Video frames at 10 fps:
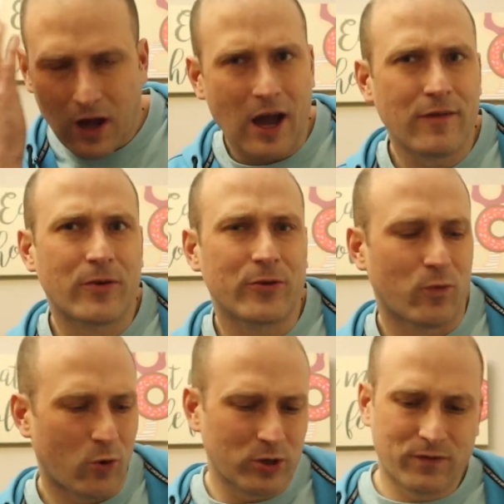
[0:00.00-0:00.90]
I have a
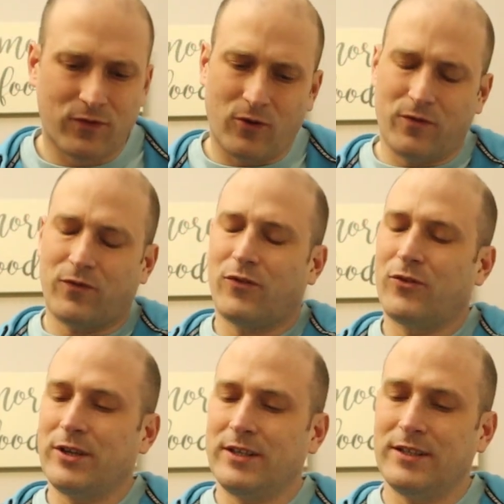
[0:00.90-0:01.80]
reward for
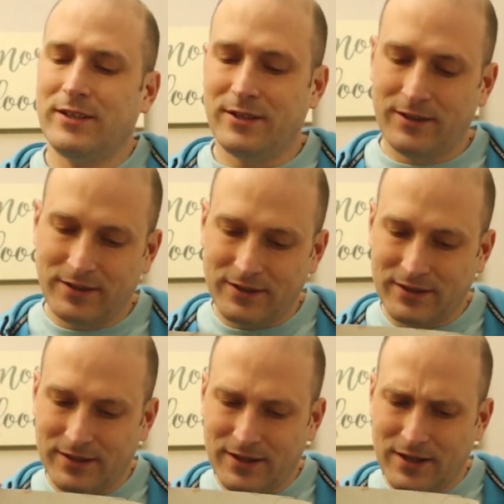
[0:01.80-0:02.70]
free
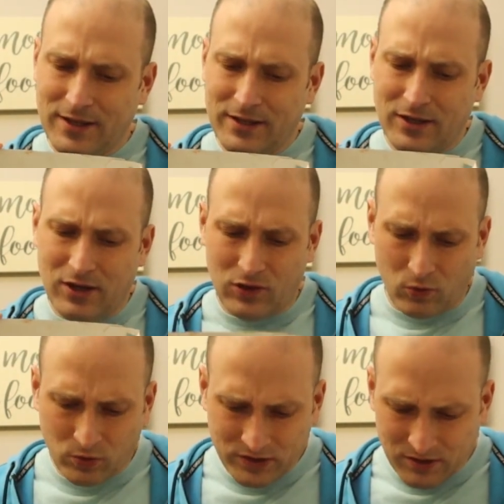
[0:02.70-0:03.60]

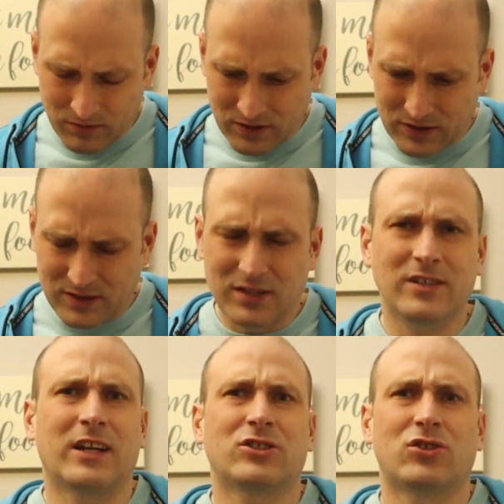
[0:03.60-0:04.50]
ultimate
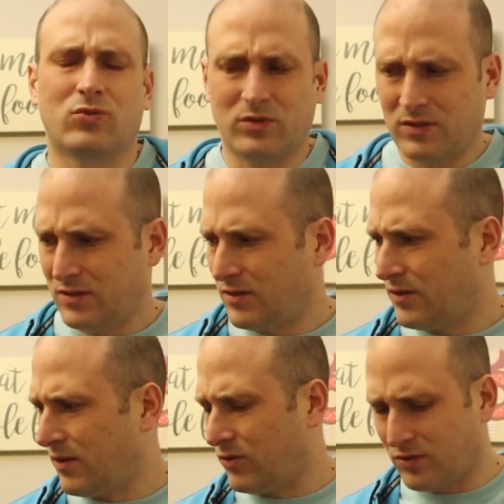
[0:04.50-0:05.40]
nachos.
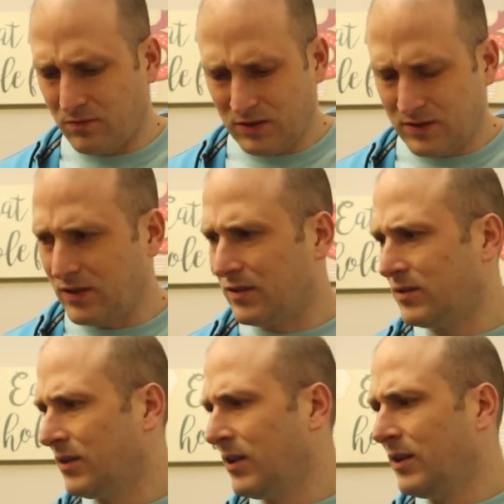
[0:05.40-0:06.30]
Also, I'm missing
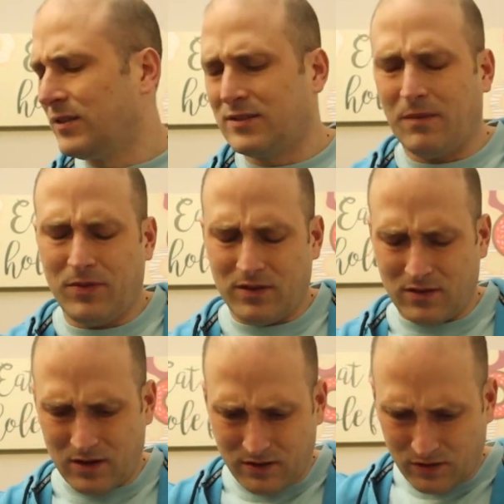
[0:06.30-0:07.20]
something
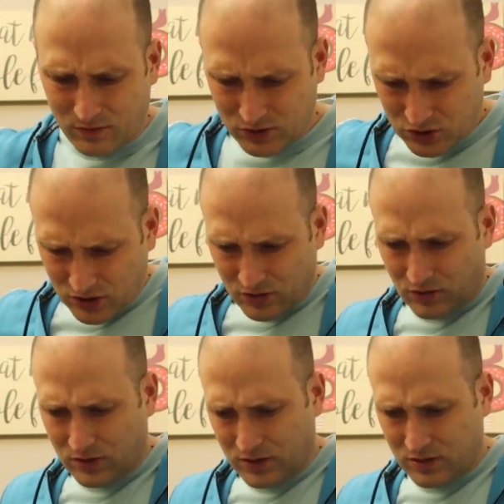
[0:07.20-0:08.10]
there. I thought there was chicken
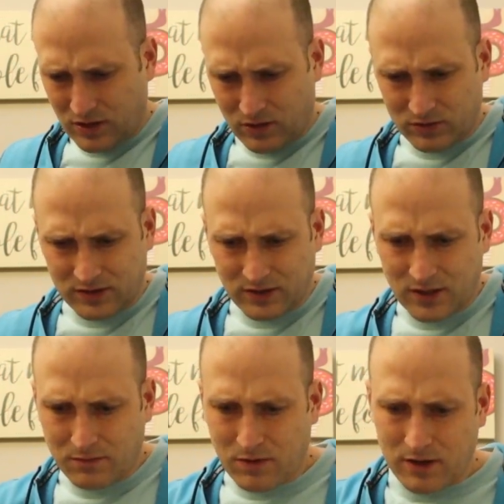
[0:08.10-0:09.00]
on it. I don't see
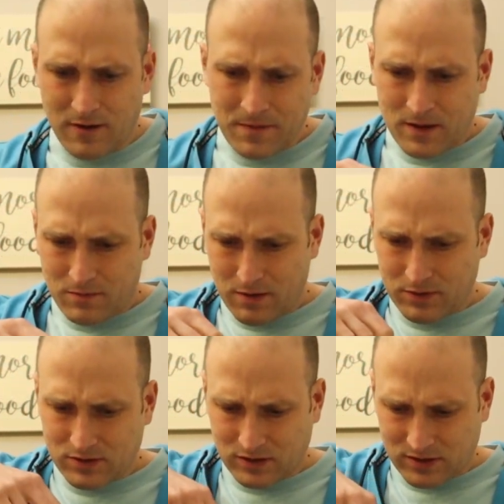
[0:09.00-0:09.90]
it, but
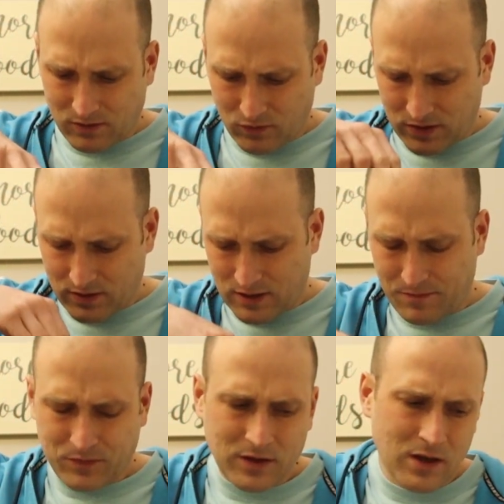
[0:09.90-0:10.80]
maybe it's like somewhere in there.
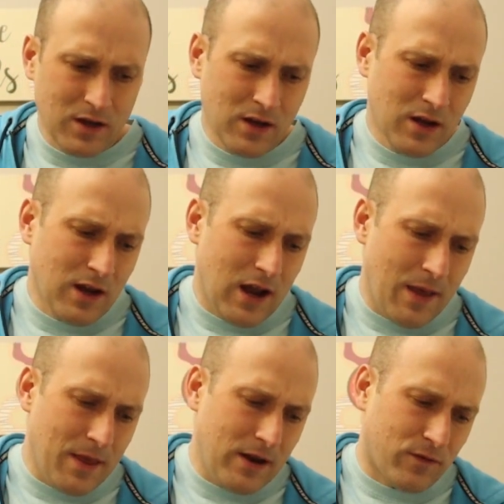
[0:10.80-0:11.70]

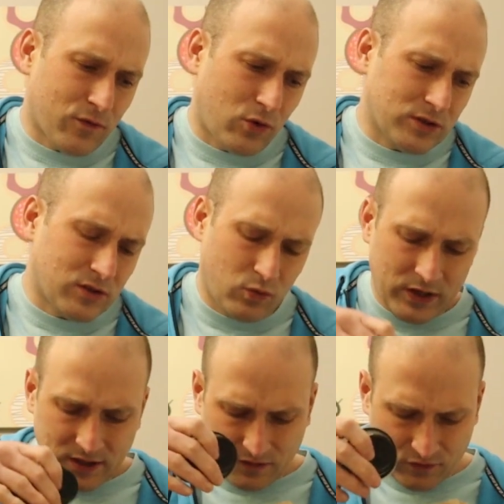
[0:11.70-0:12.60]
And then, of course, the
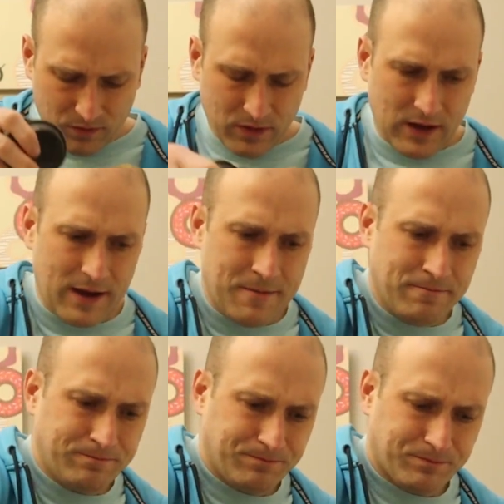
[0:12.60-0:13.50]
wings from
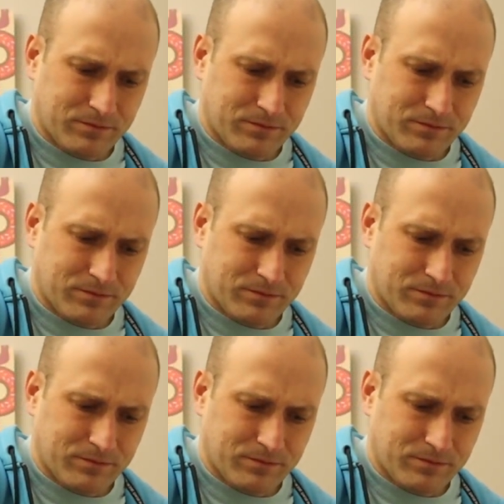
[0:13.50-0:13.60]
them